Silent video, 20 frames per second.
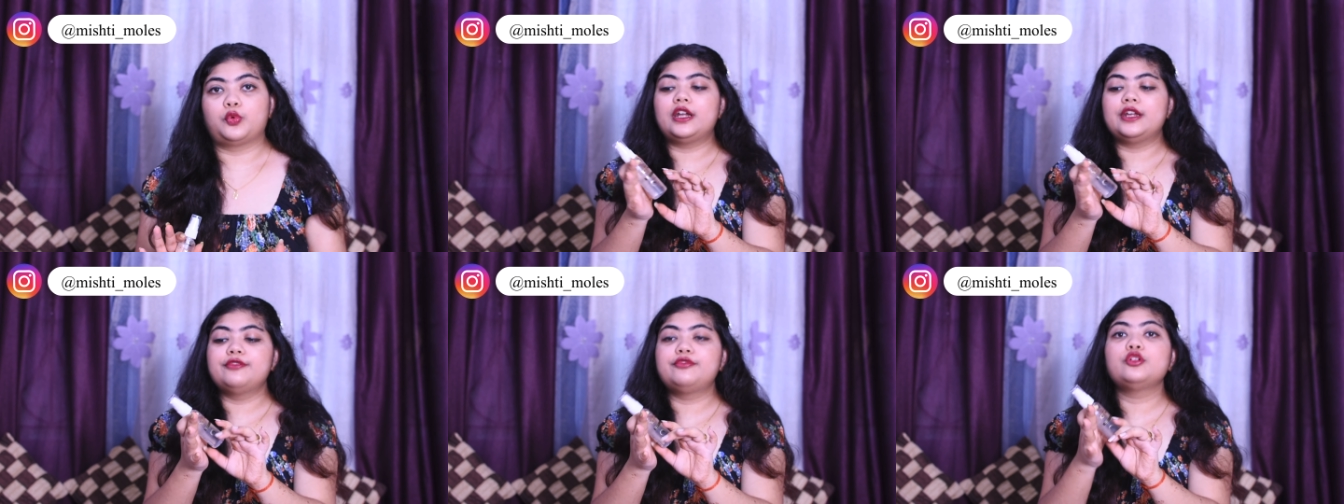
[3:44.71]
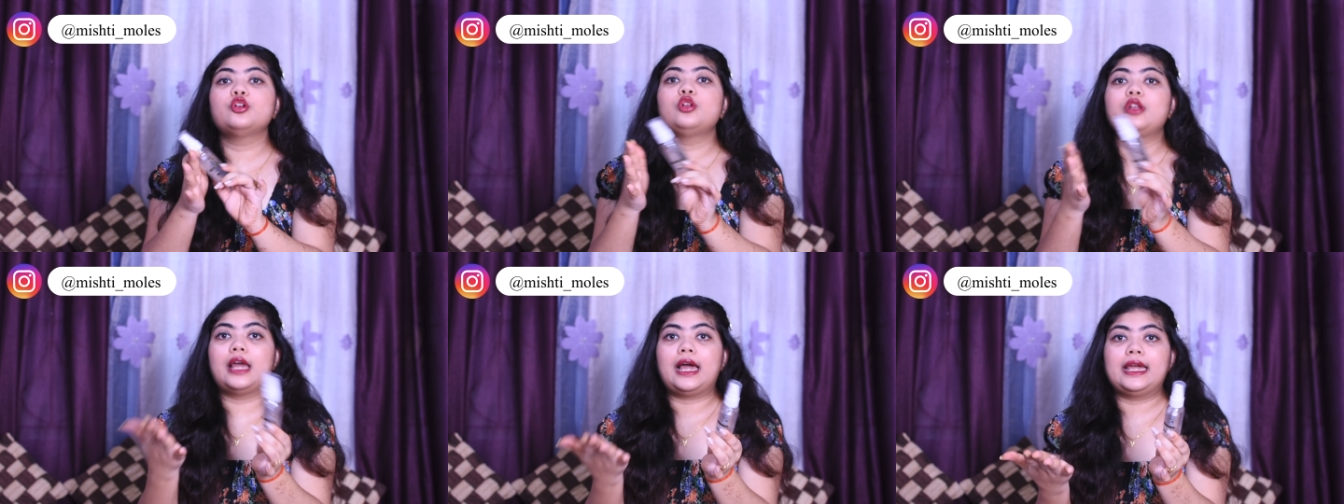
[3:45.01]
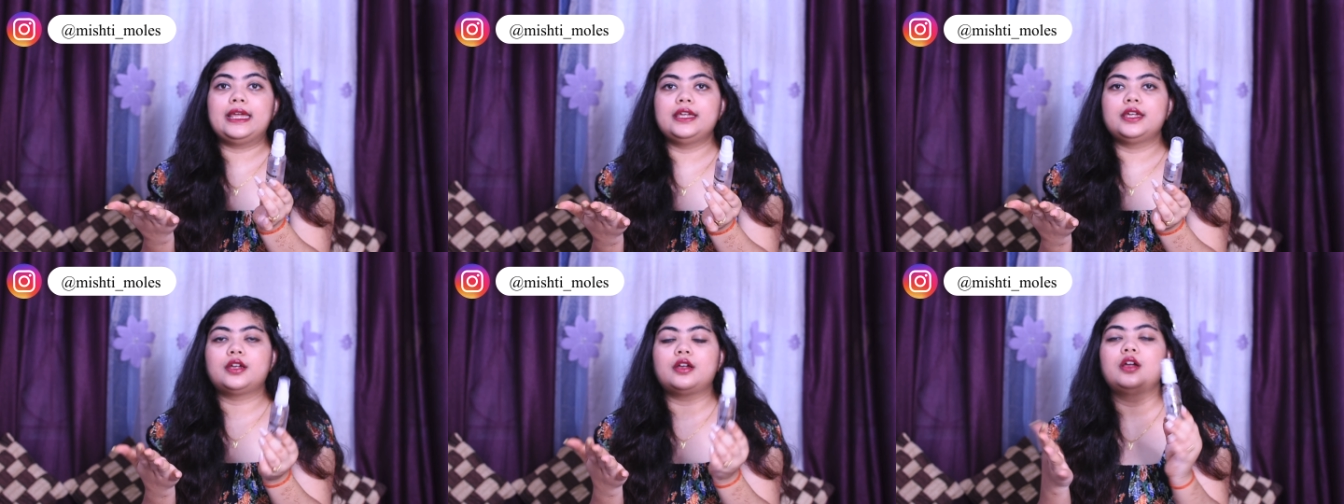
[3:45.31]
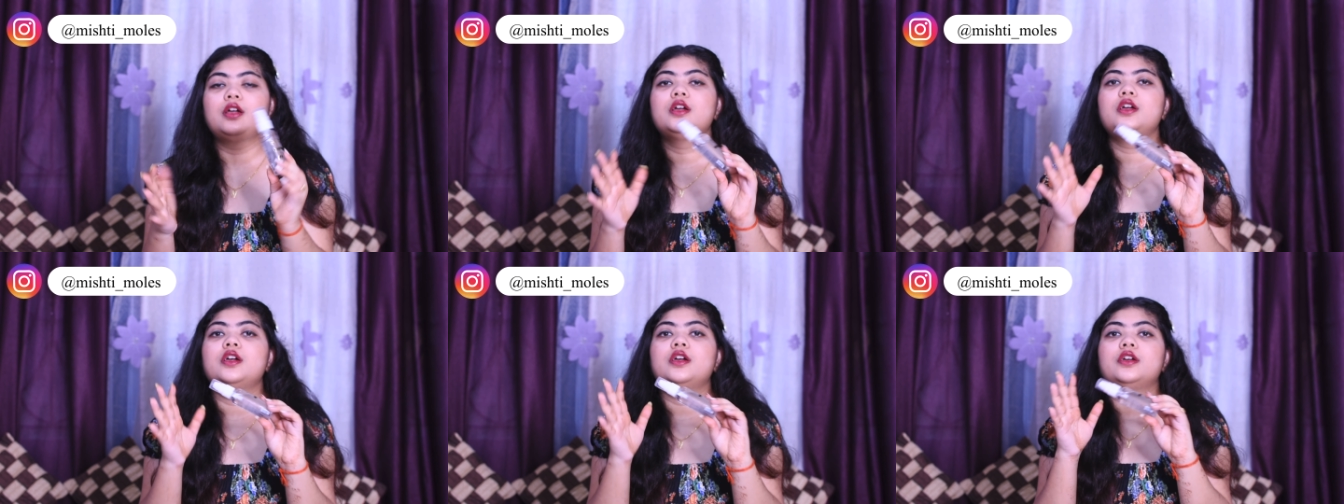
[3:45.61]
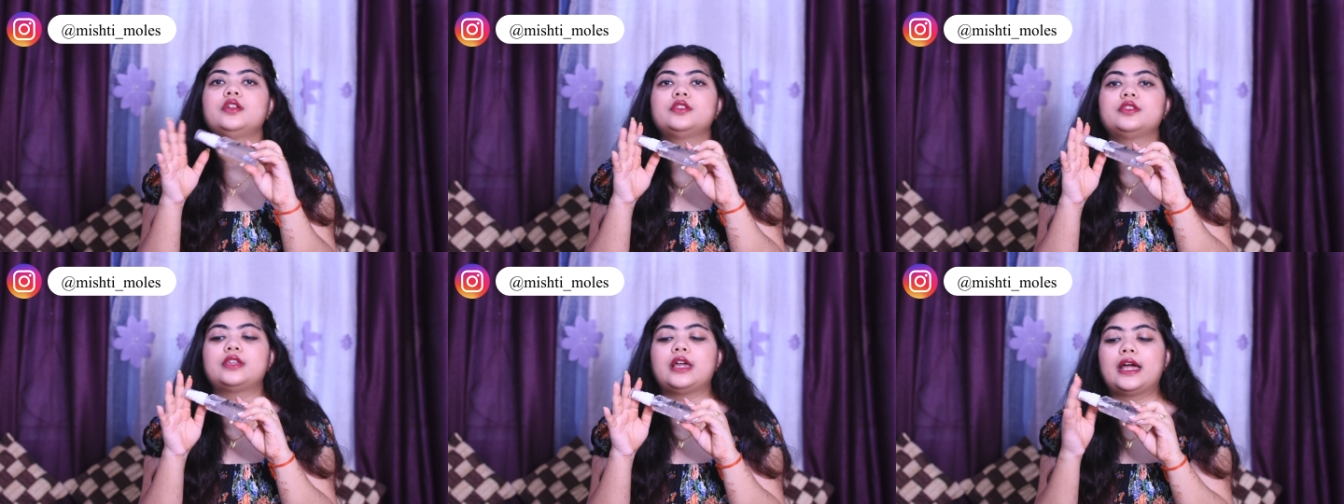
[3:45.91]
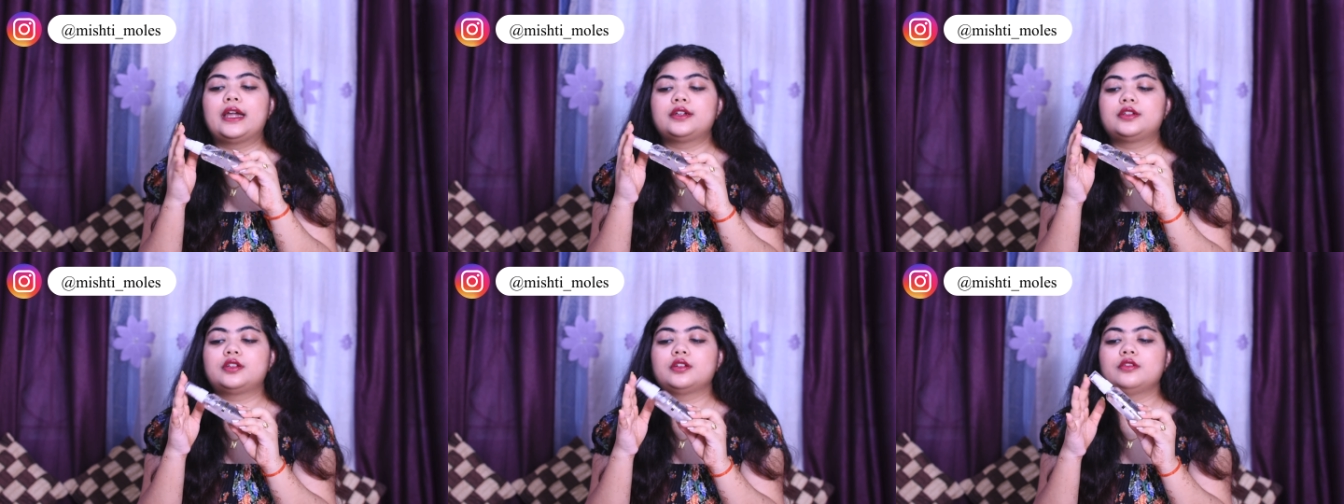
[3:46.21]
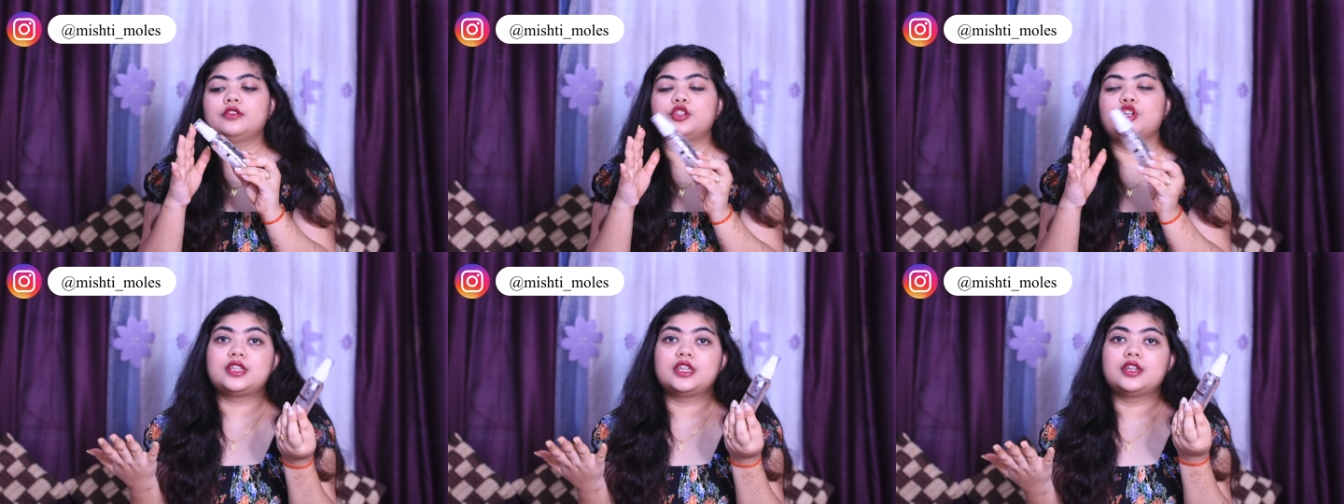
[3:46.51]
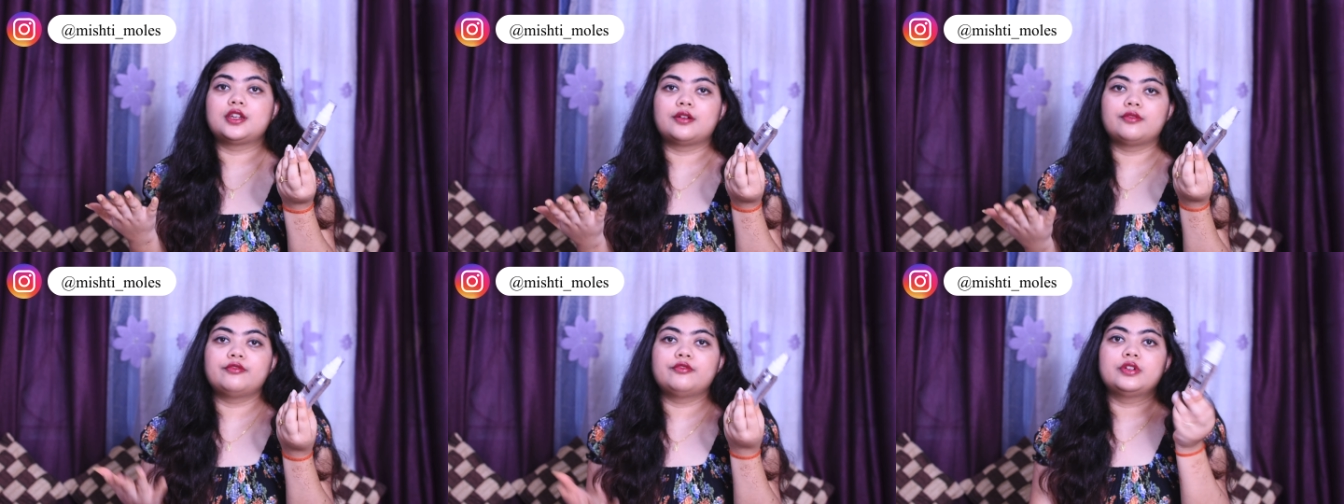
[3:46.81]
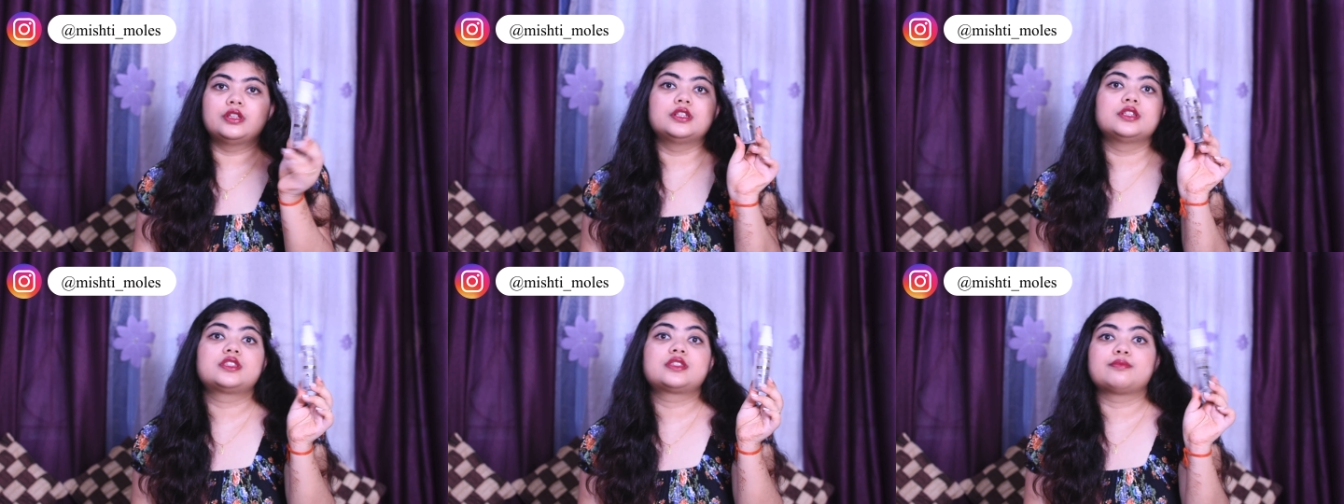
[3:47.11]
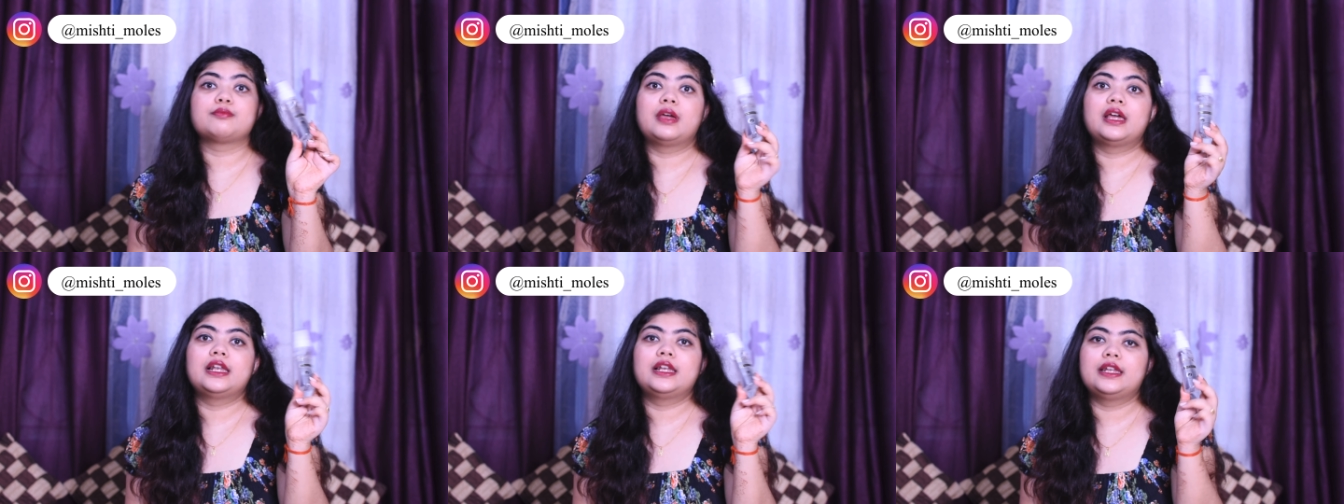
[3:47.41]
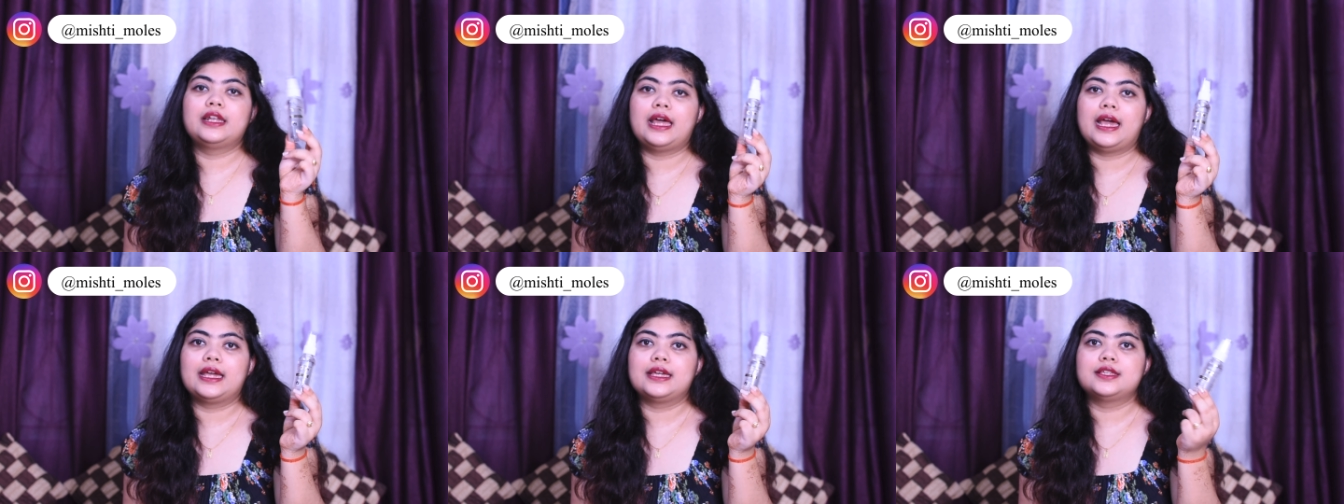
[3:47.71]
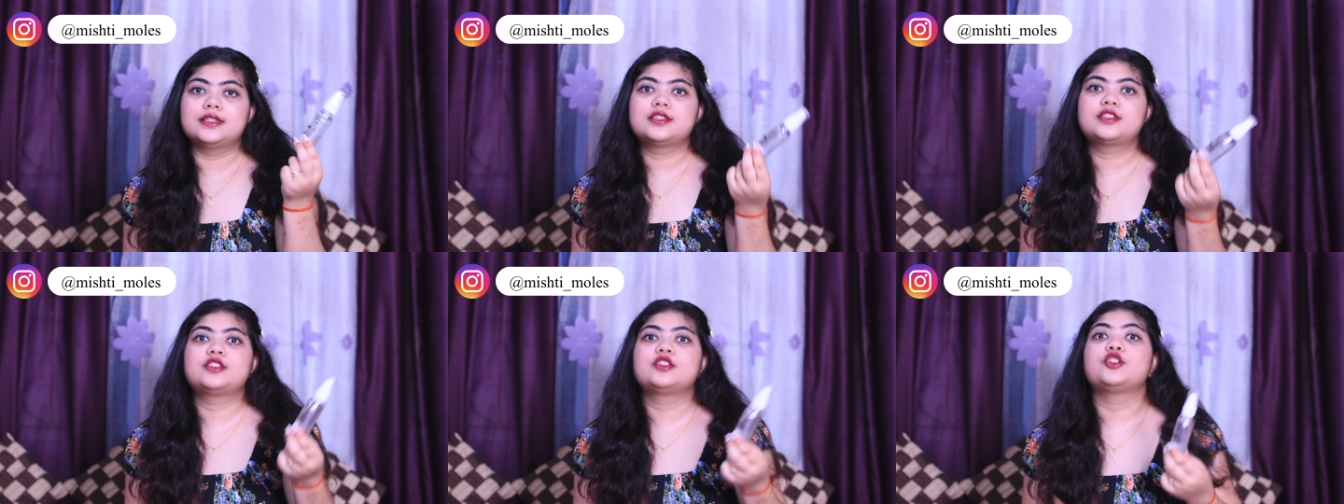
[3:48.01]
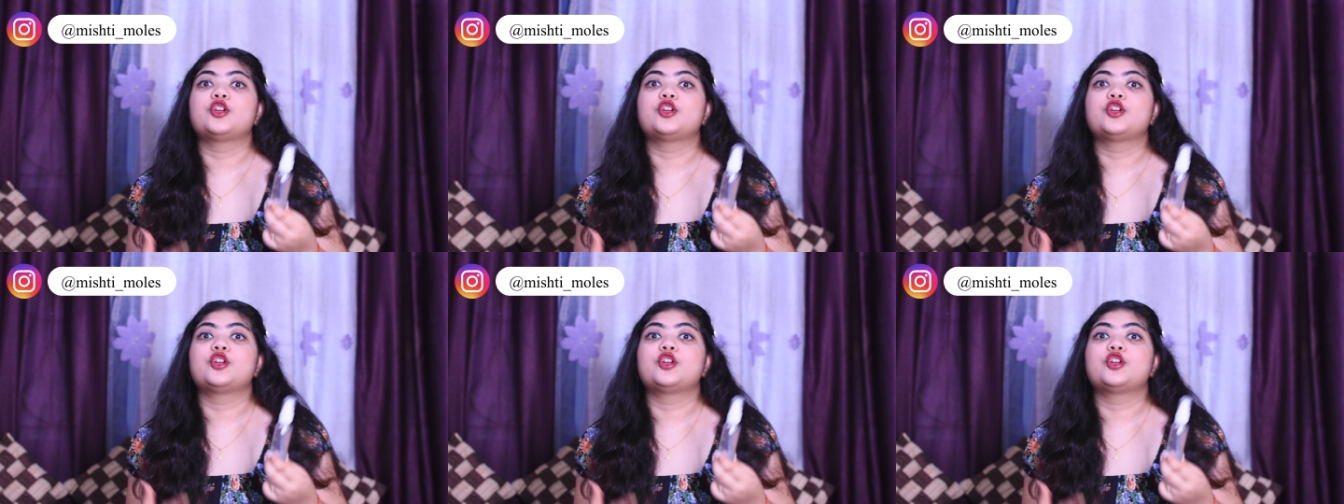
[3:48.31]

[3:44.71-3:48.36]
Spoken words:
If you like that serum will smell nice,